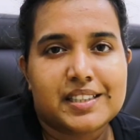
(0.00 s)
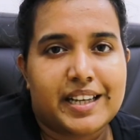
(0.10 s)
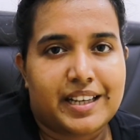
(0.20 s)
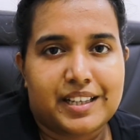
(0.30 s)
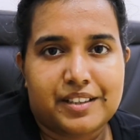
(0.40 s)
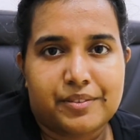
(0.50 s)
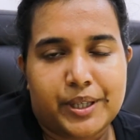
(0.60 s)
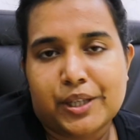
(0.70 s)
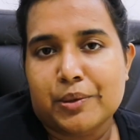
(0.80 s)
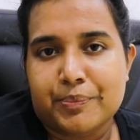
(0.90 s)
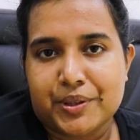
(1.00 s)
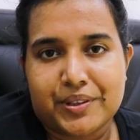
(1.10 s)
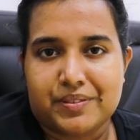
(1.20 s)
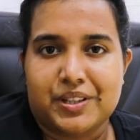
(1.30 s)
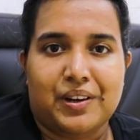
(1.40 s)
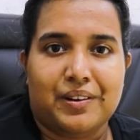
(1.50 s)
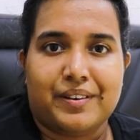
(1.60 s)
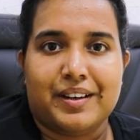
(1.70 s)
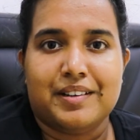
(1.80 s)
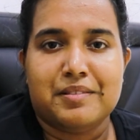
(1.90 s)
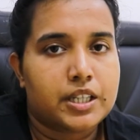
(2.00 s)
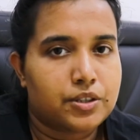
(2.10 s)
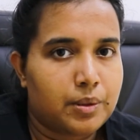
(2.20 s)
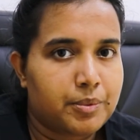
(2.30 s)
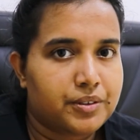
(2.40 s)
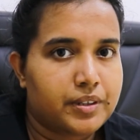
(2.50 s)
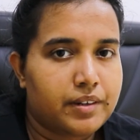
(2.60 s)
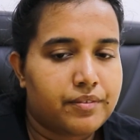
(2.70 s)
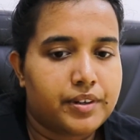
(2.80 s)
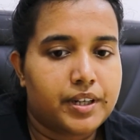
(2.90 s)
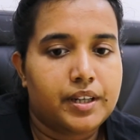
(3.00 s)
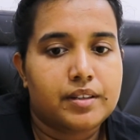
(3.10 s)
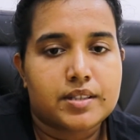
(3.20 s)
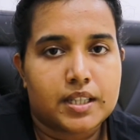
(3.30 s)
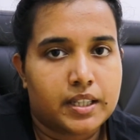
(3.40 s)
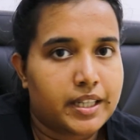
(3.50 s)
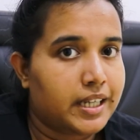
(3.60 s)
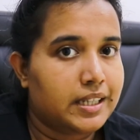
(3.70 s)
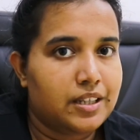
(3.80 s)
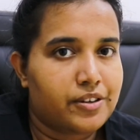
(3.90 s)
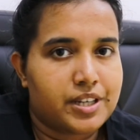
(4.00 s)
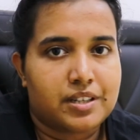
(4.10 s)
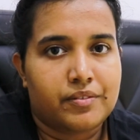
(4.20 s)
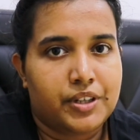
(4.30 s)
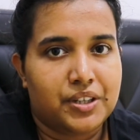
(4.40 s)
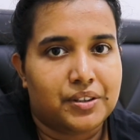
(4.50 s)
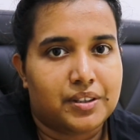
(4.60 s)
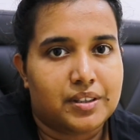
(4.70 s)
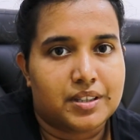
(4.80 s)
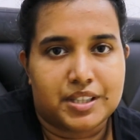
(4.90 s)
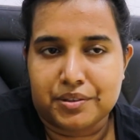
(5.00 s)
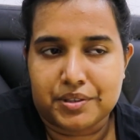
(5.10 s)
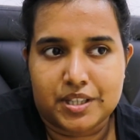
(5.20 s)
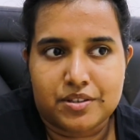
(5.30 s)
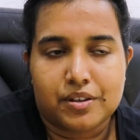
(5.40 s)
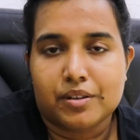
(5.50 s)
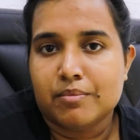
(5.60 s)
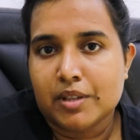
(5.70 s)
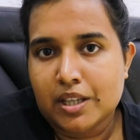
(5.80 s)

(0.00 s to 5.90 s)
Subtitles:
And I really hope you're here for the long run. I do upload every Sunday and the occasional video on Tuesday, so